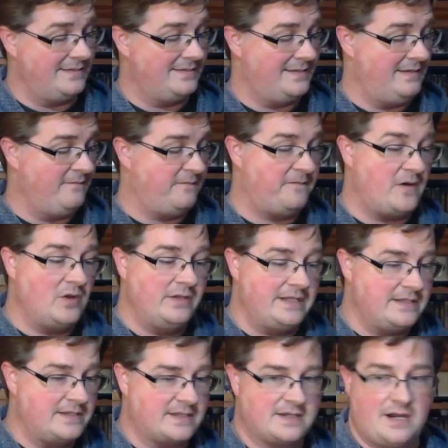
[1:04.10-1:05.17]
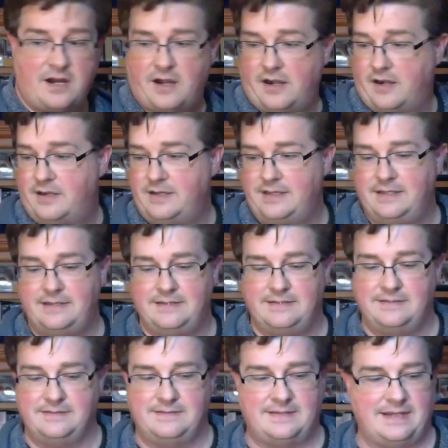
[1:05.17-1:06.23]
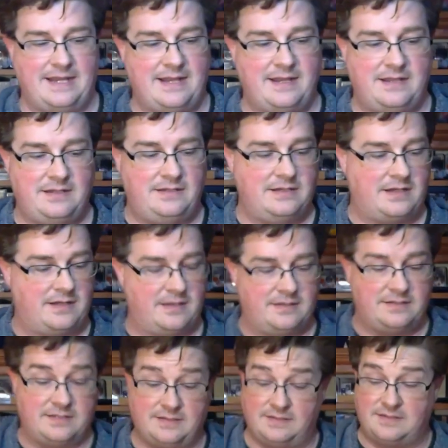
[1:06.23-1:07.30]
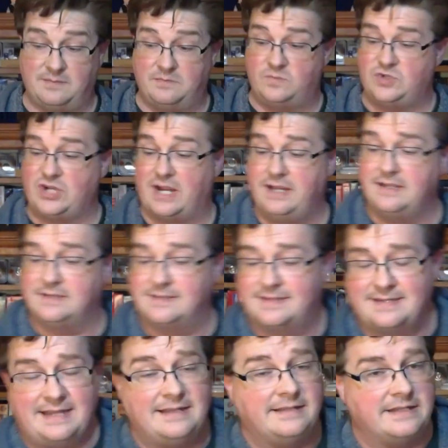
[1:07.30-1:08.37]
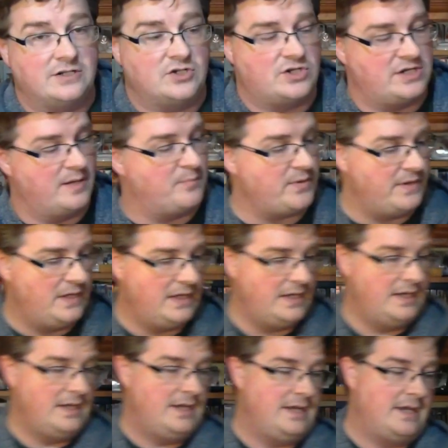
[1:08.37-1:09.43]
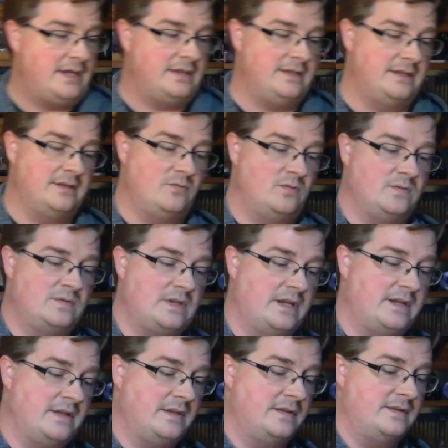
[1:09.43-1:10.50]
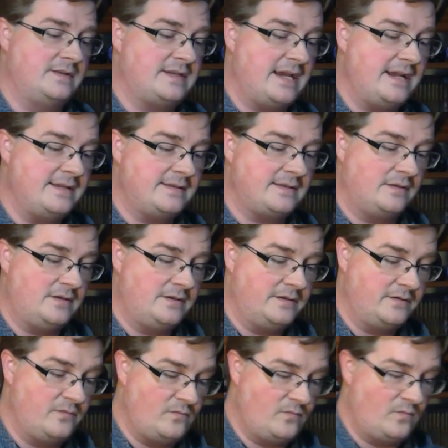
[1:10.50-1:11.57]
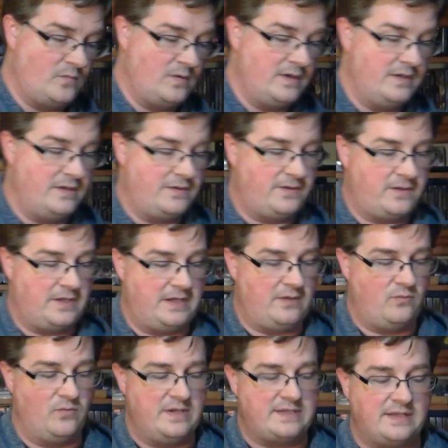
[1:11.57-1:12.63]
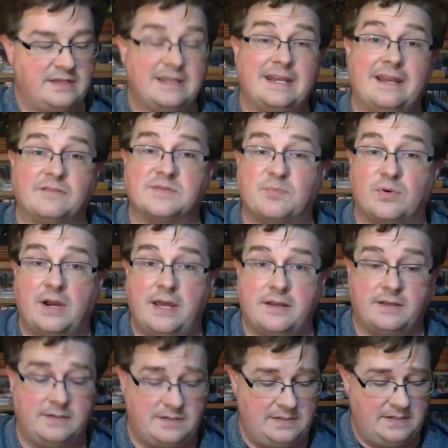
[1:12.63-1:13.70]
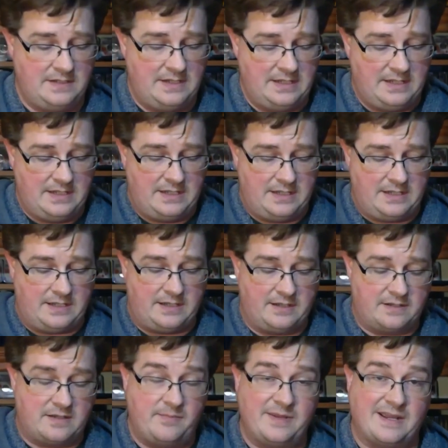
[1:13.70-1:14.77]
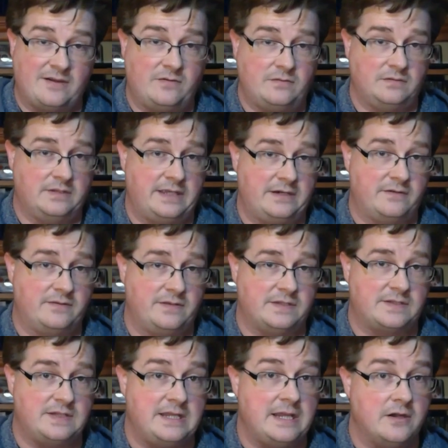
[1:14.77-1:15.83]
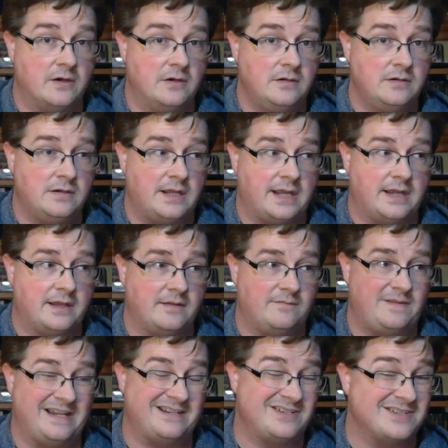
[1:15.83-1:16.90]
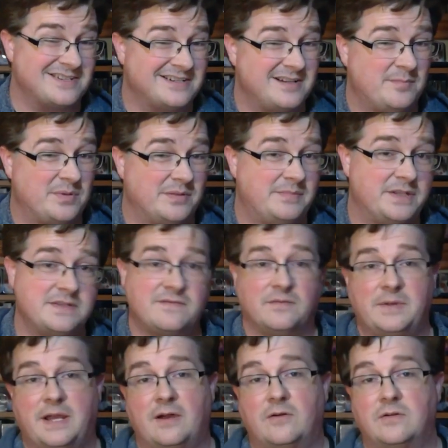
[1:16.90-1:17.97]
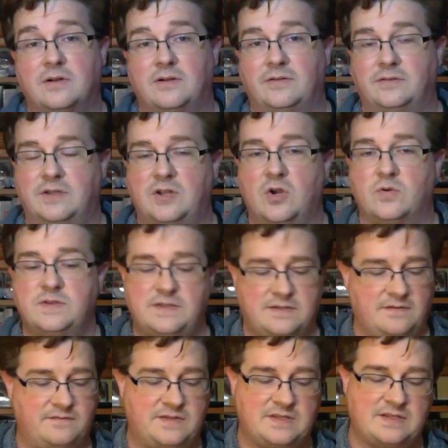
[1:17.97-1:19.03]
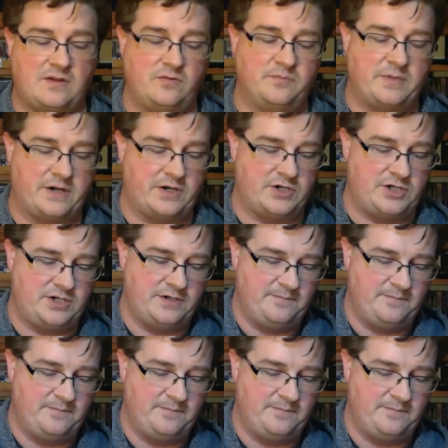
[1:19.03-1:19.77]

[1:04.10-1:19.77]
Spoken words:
the Falling Star. It is it's a giant sailing ship that ties along with a recently announced product coming out later this year. In fact, just a couple of months from now, called Ghosts of Saltmarsh.